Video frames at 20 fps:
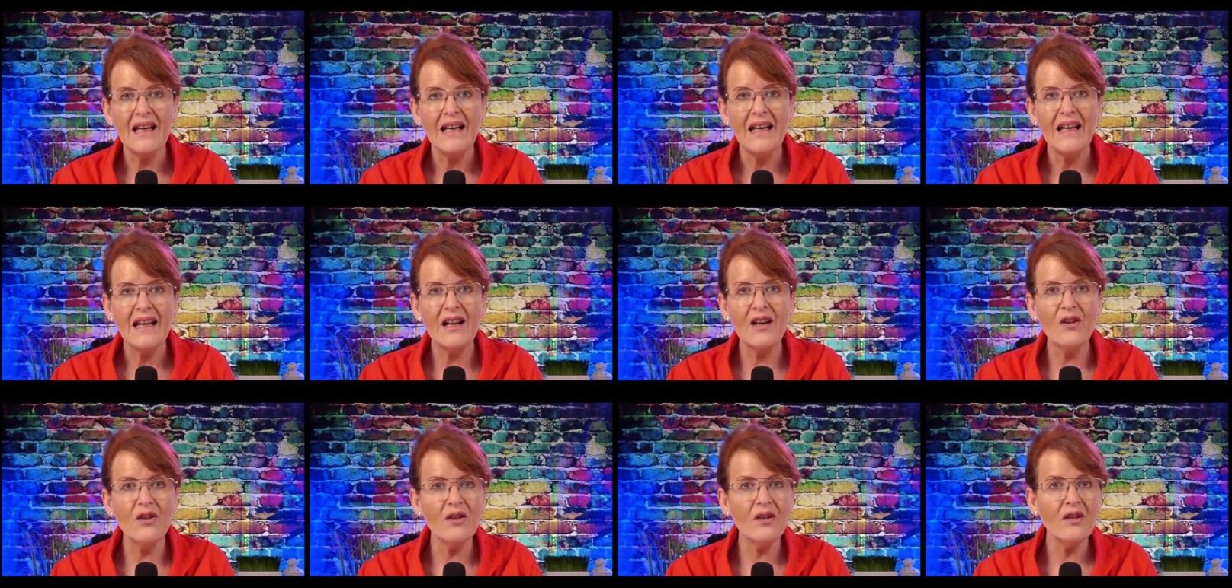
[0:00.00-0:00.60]

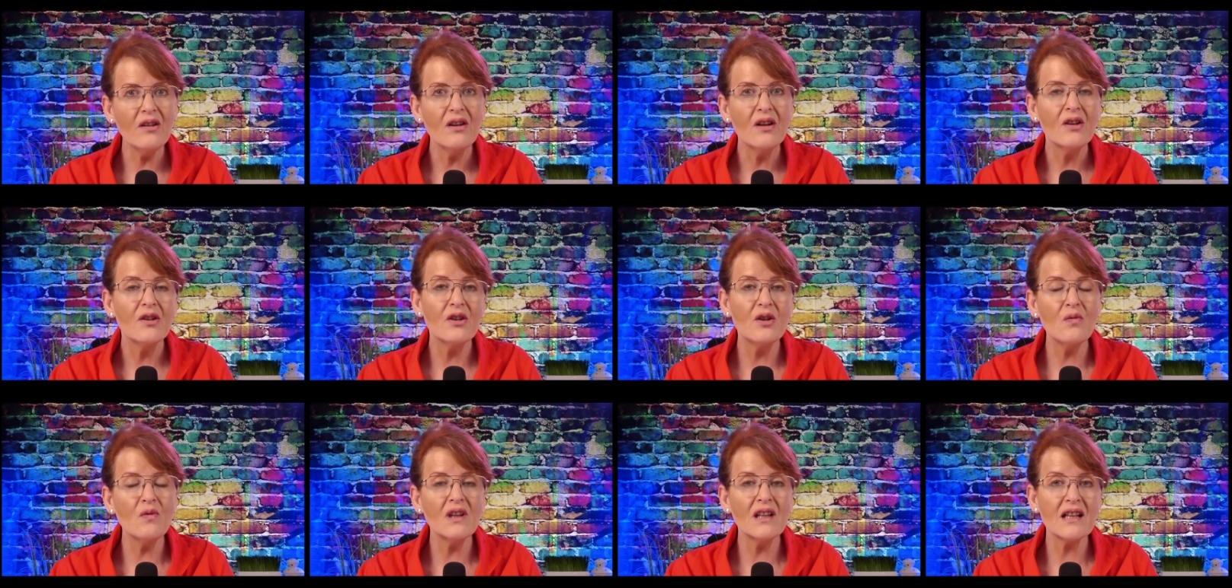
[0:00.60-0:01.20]
Here,
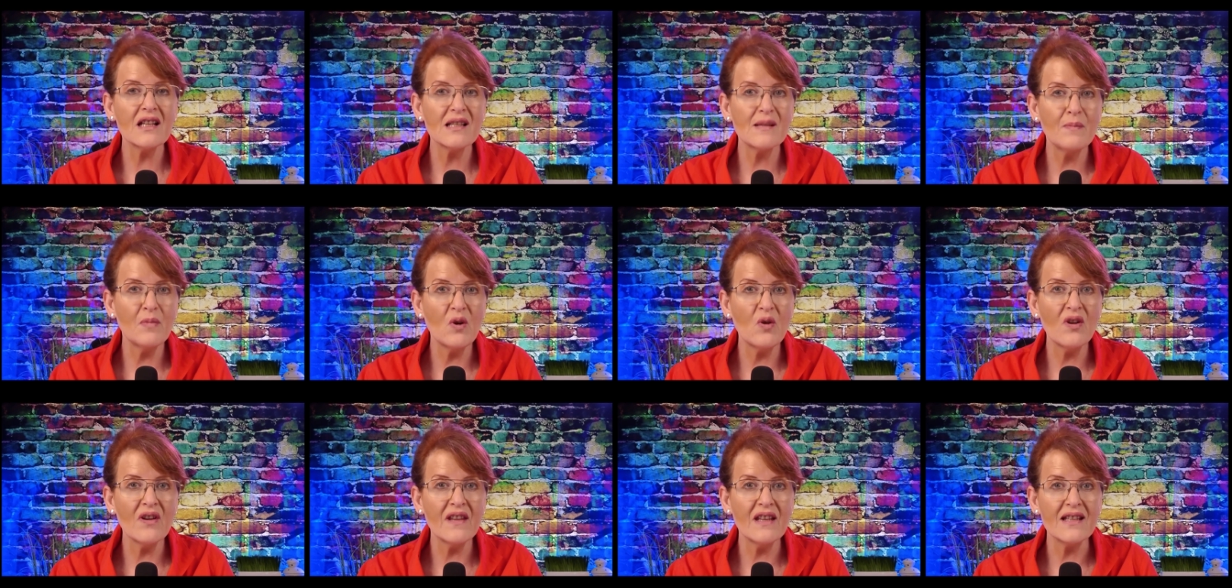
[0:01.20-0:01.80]
you will
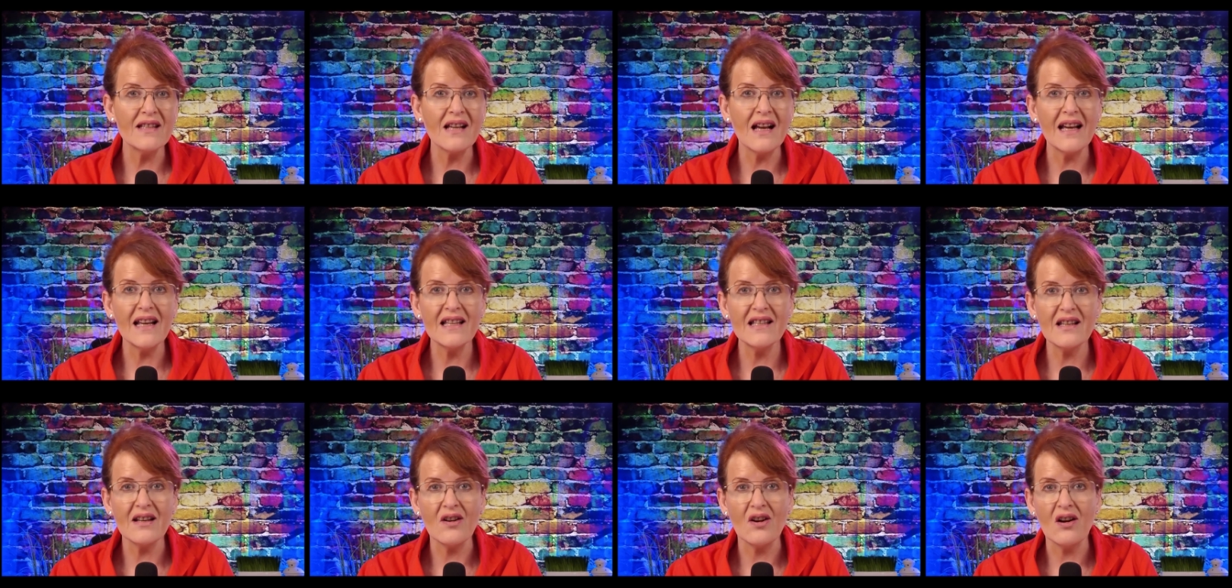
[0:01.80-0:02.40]
explore the science
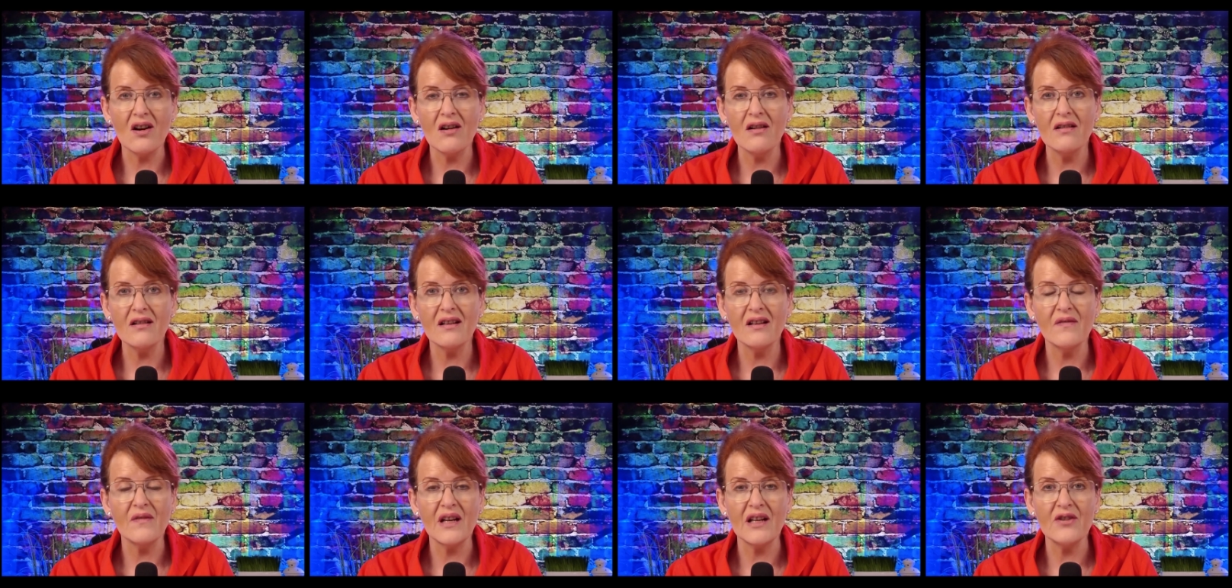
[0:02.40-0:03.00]
and art
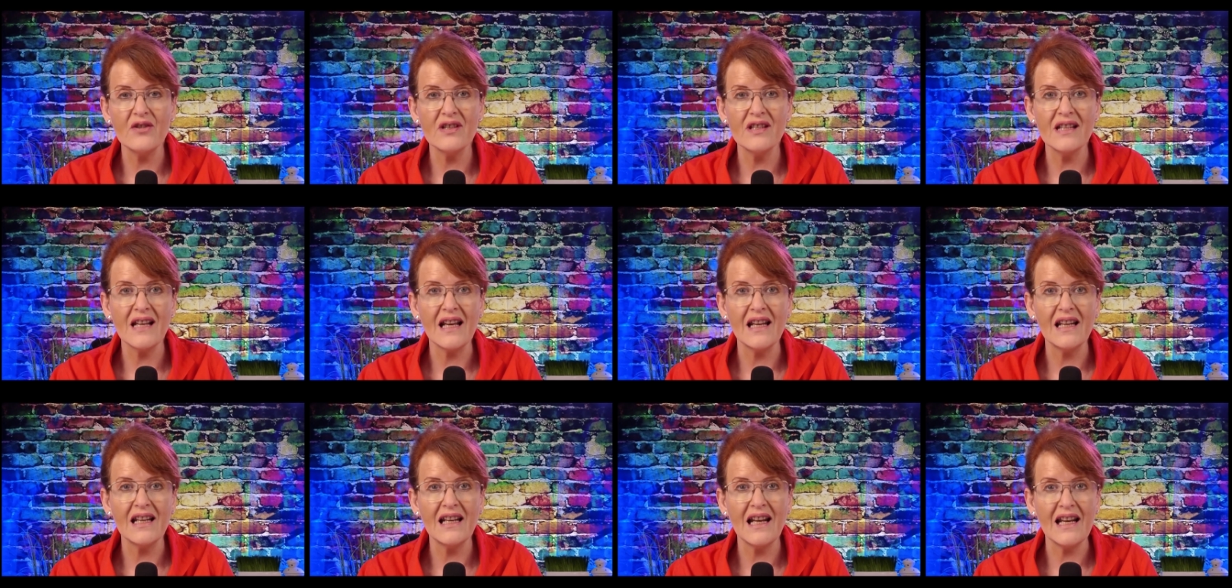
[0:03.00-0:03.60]
of
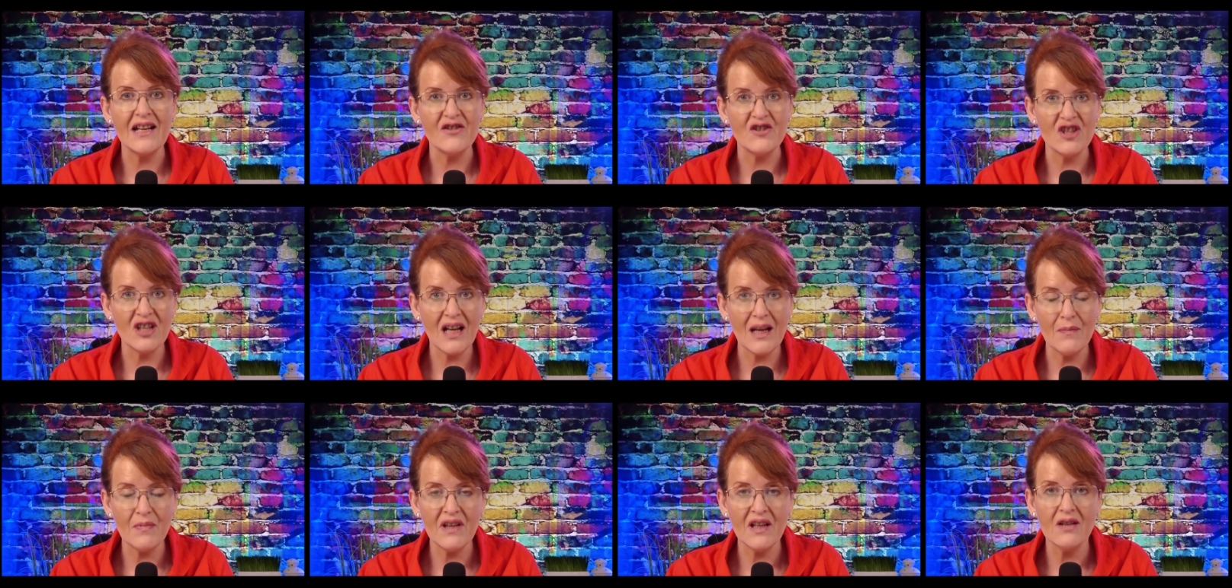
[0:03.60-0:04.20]
understanding and
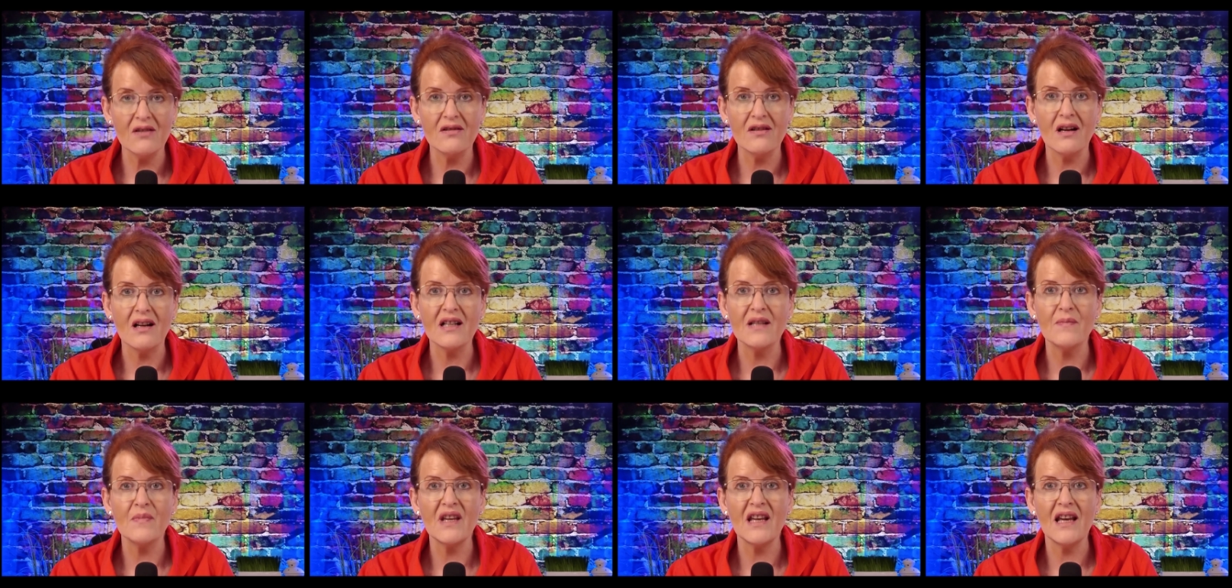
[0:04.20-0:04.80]
shaping your dog's
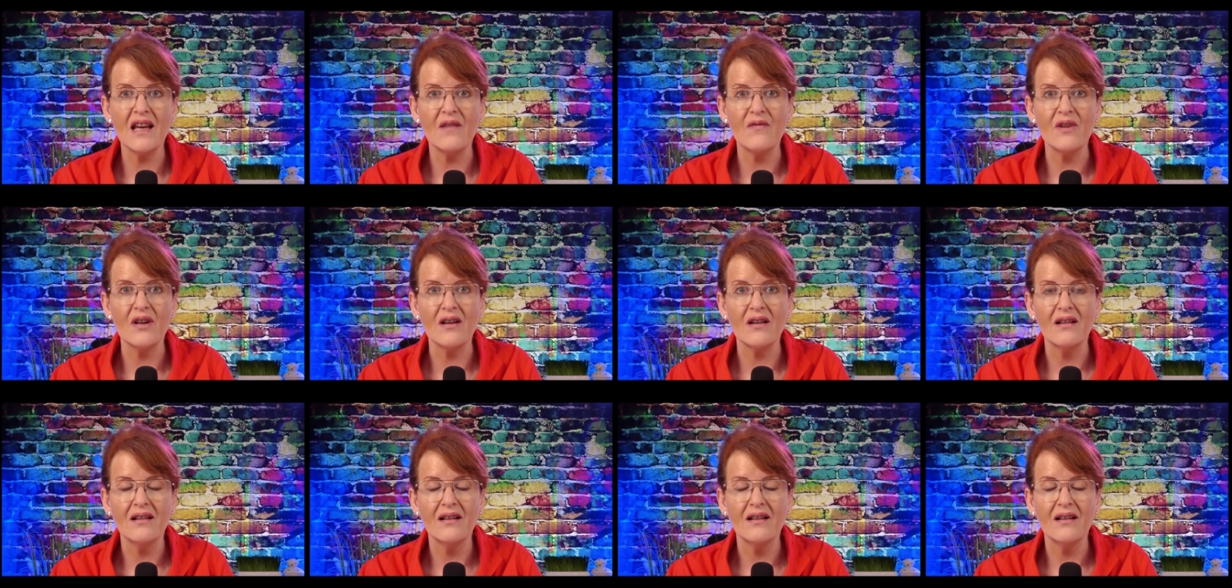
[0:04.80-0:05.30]
behavior.